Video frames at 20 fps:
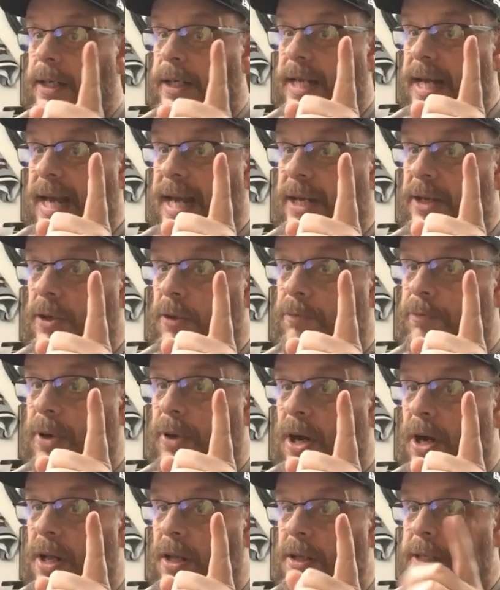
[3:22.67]
Daniel
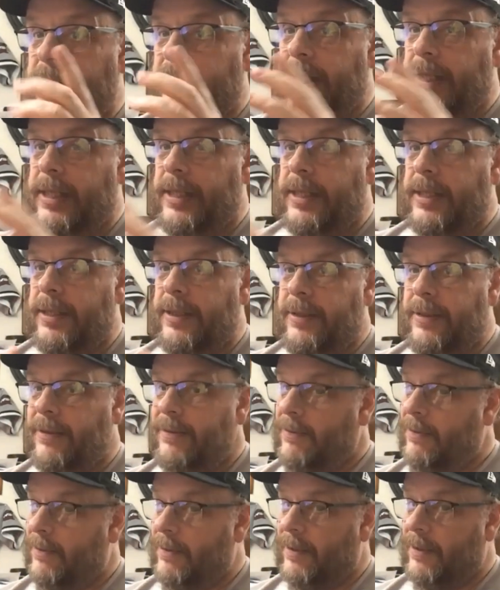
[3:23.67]
Palka,
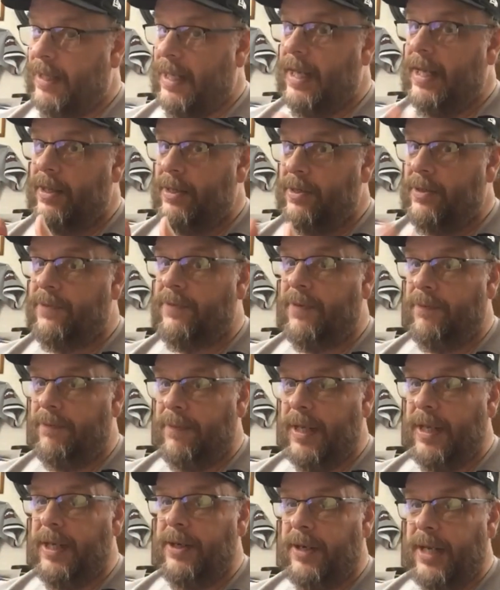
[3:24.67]
that is a
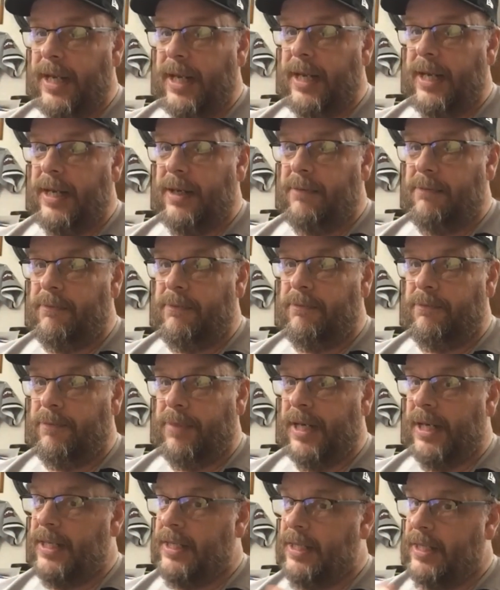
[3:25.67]
familiar name,
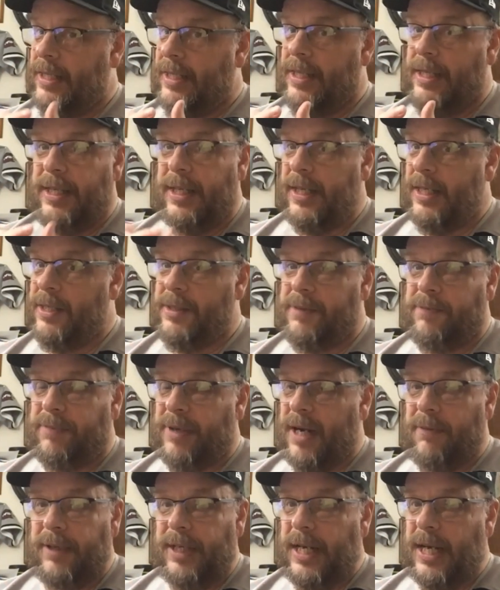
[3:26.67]
but he's
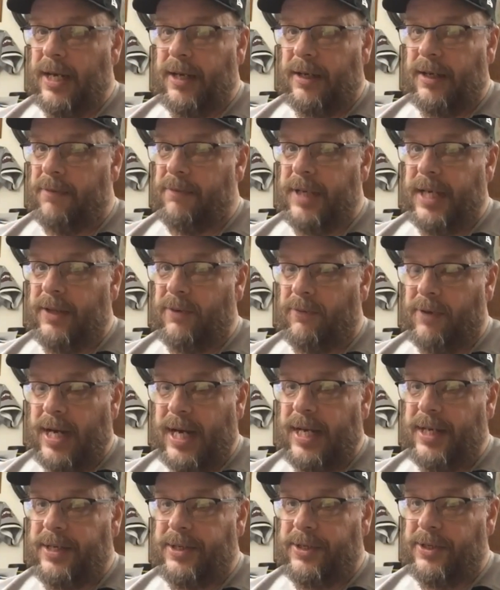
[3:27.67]
probably not going to make the
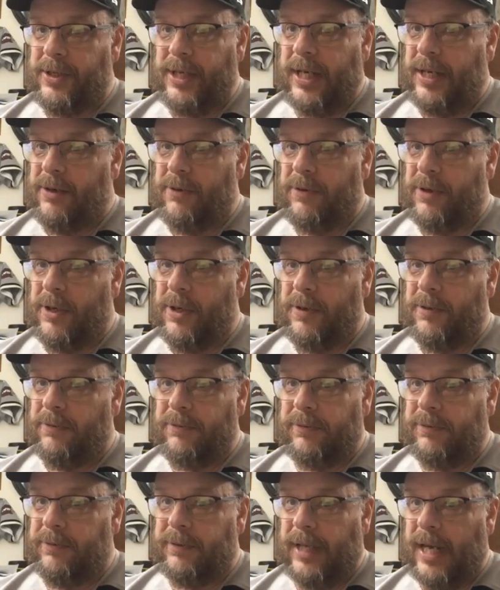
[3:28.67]
roster. I don't
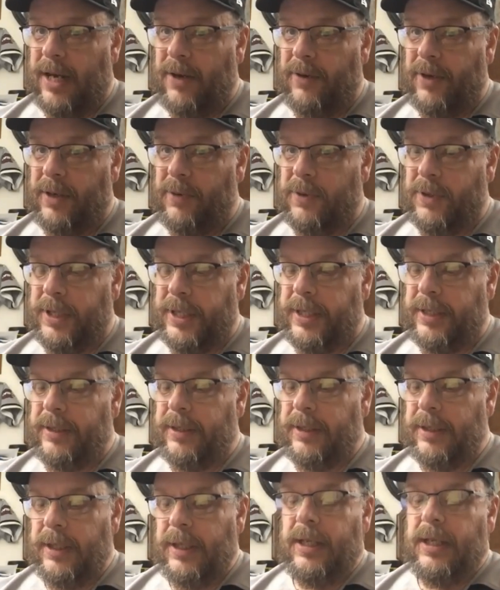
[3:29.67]
know how he would.
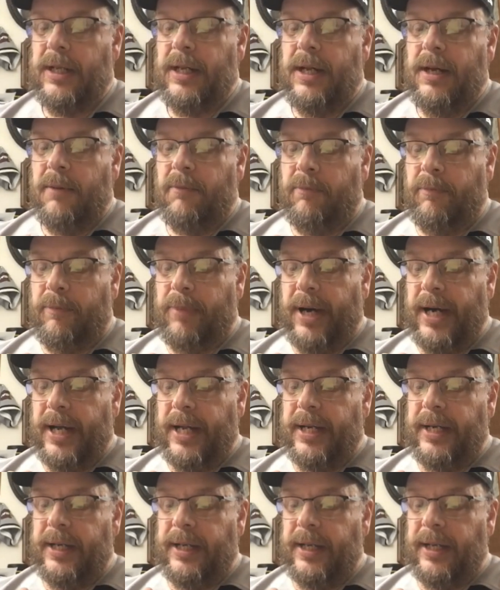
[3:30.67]

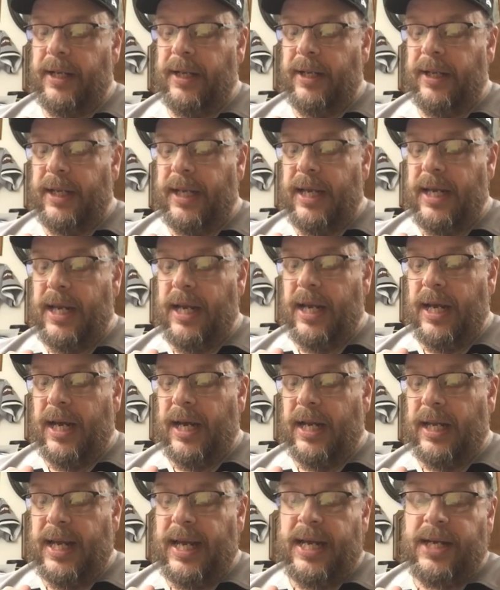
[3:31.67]
But he
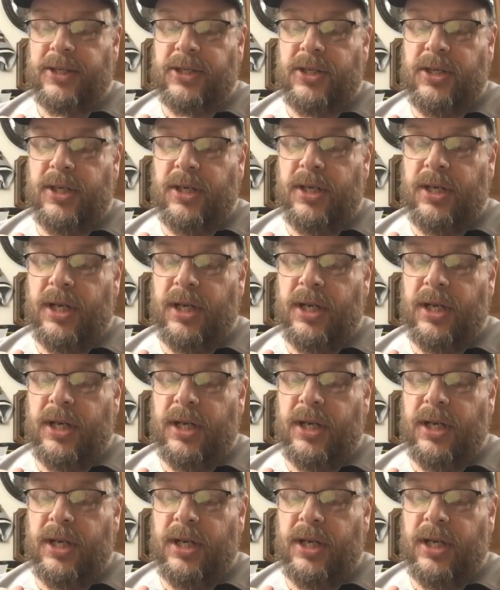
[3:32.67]
last